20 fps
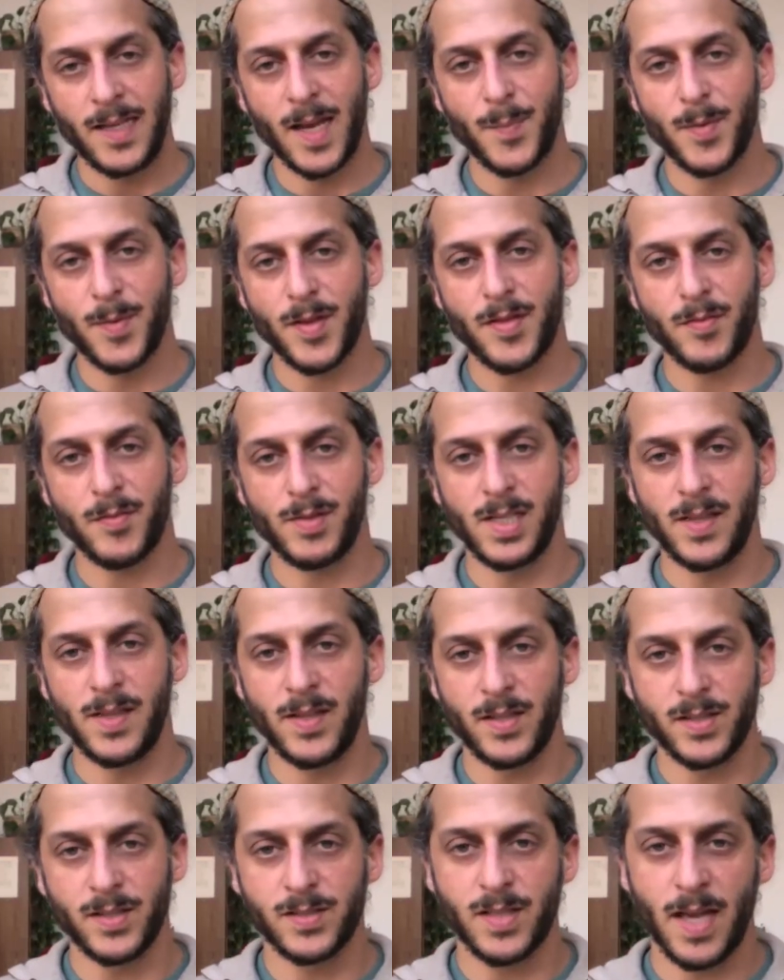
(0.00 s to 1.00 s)
And number three,
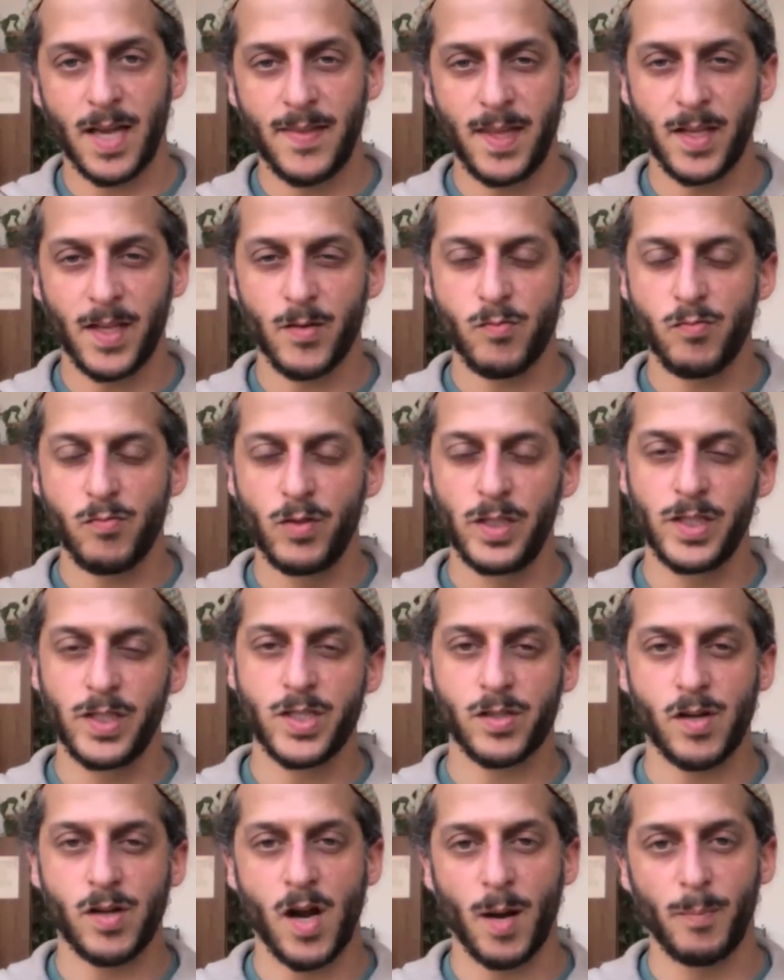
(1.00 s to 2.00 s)
there's, I think, a really
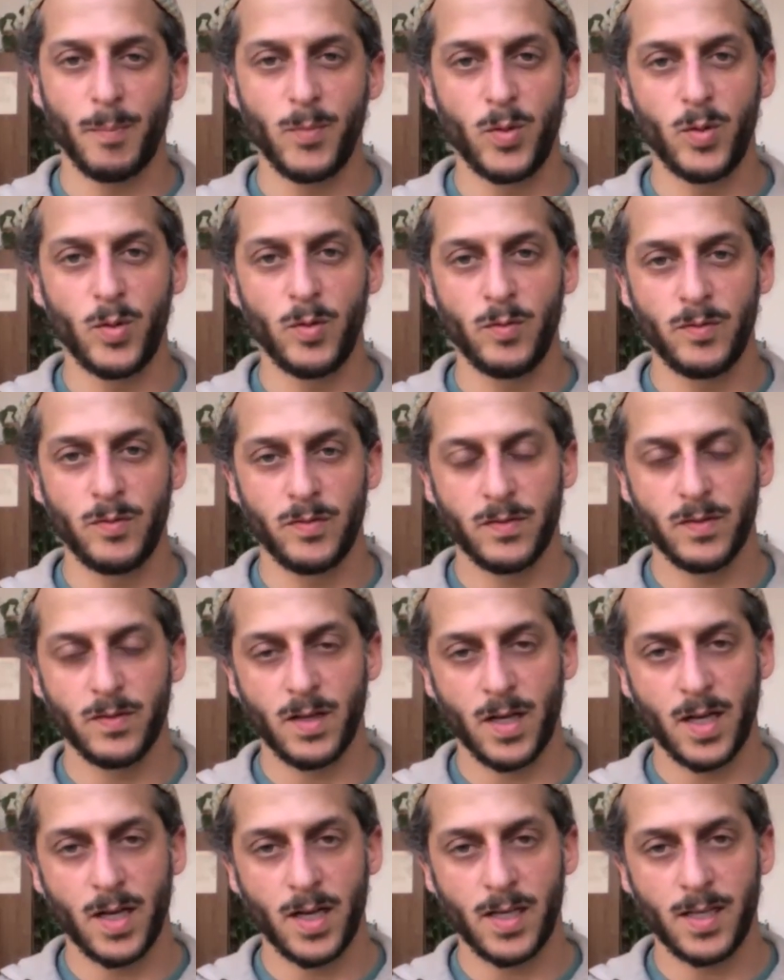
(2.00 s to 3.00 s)
strong move,
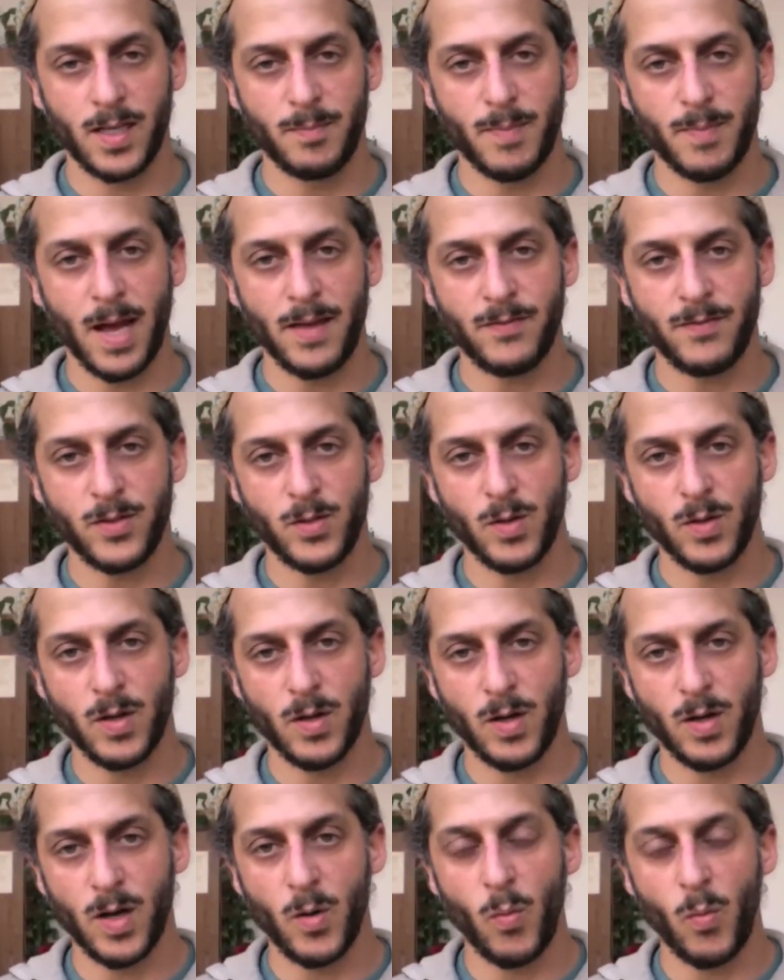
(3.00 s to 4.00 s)
in my view,
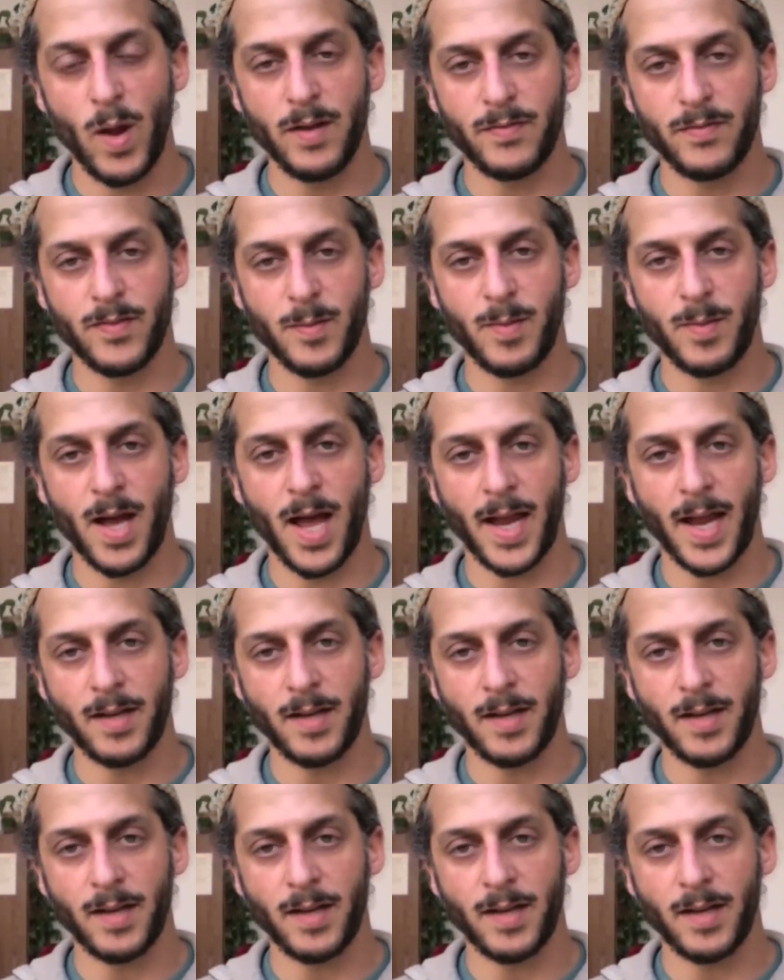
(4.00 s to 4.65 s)
away from